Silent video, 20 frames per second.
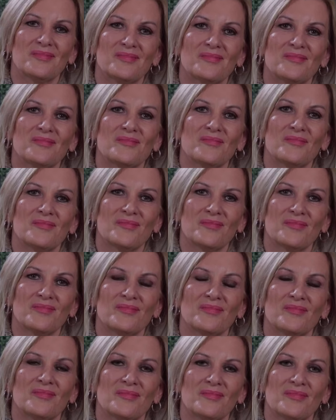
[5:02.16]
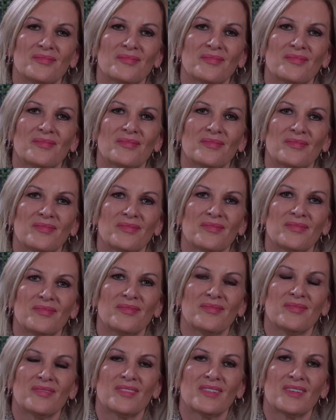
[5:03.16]

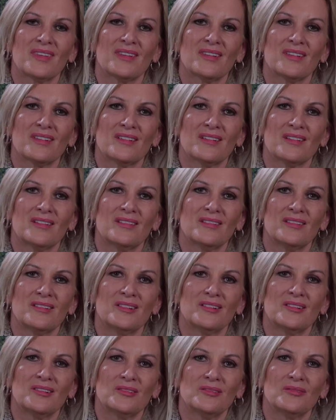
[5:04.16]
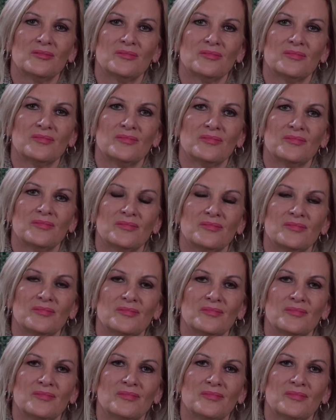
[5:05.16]

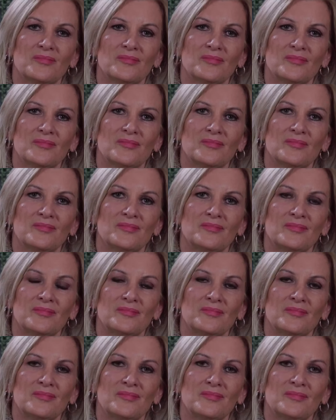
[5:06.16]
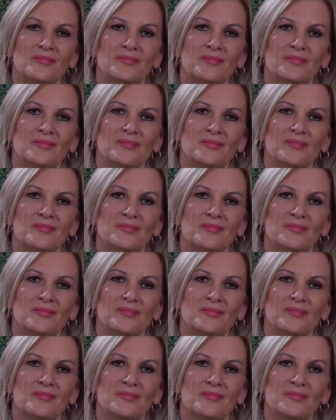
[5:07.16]
No words are spoken by the person on screen.